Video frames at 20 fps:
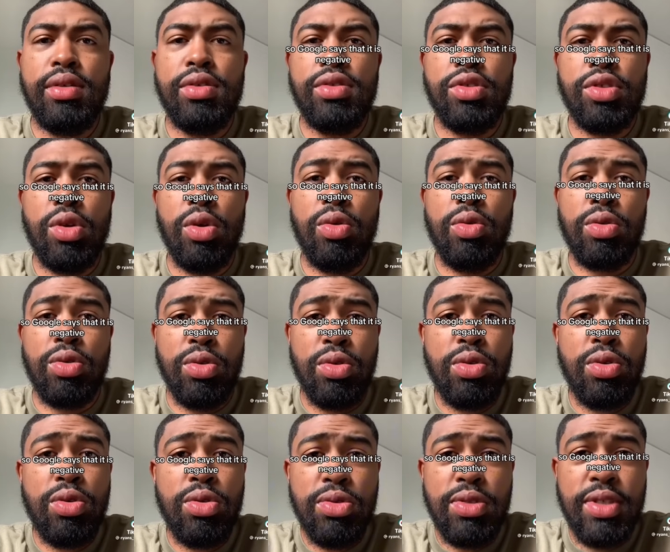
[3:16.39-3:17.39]
So
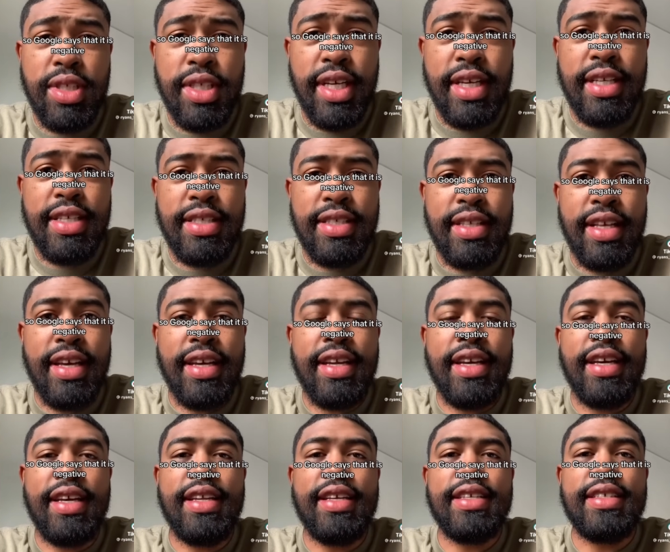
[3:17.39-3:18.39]
Google says that
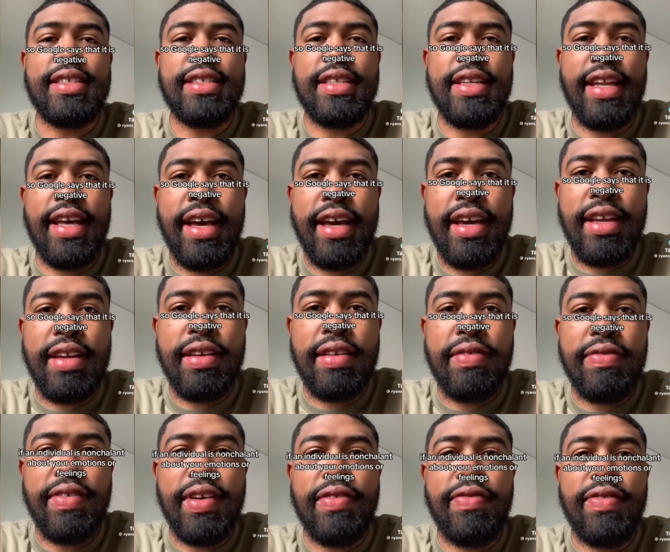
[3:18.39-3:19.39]
it is
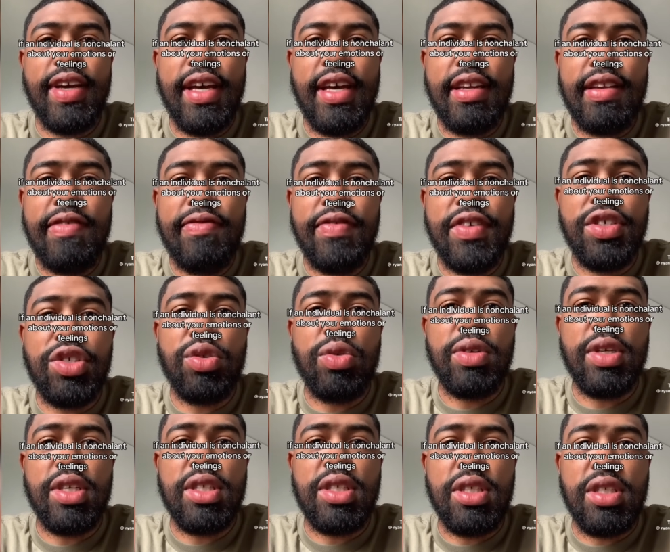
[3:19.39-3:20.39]
negative if an
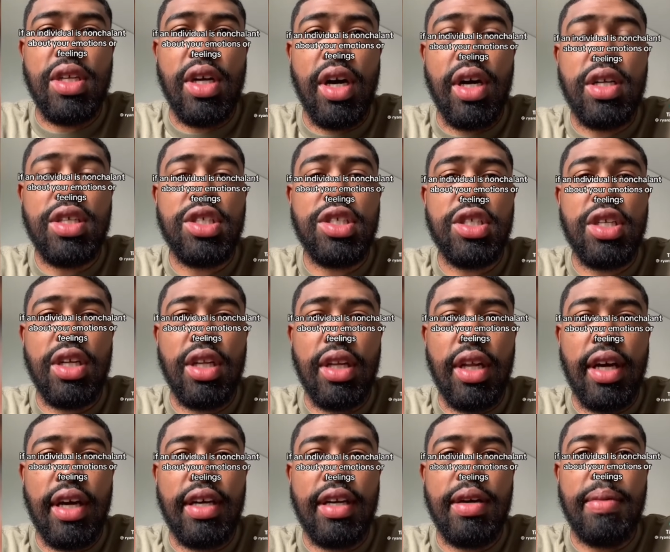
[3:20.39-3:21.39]
individual is
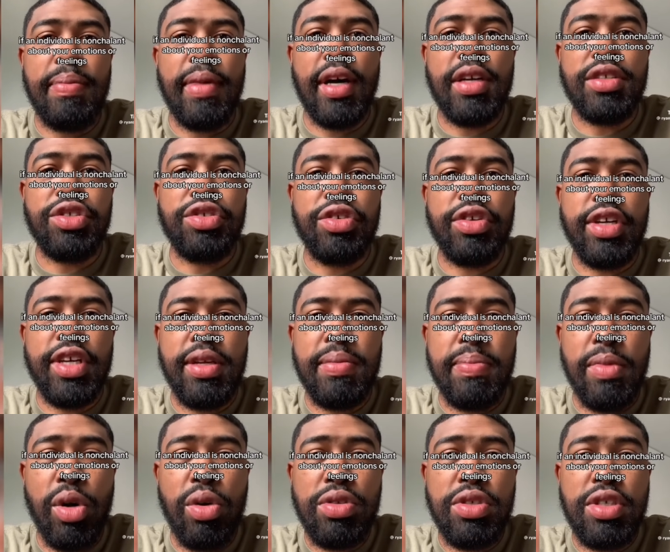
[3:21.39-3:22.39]
nonchalant about your
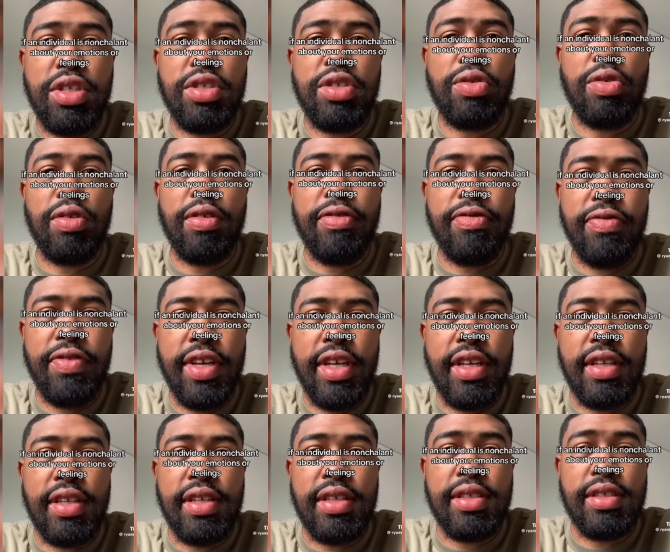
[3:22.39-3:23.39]
emotions or
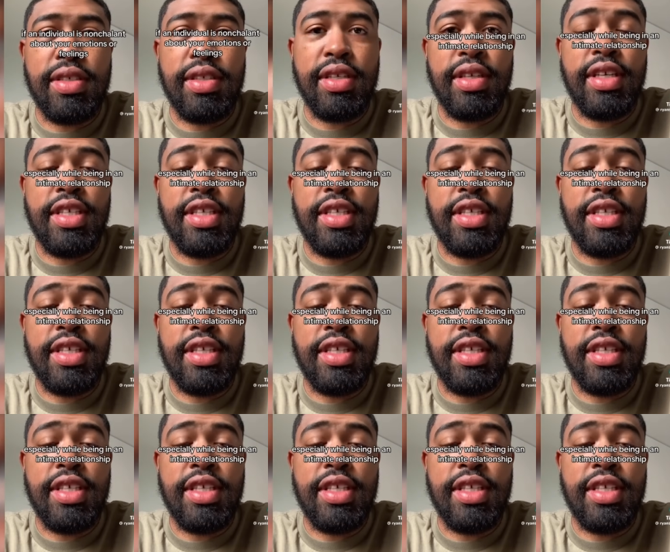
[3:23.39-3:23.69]
feelings,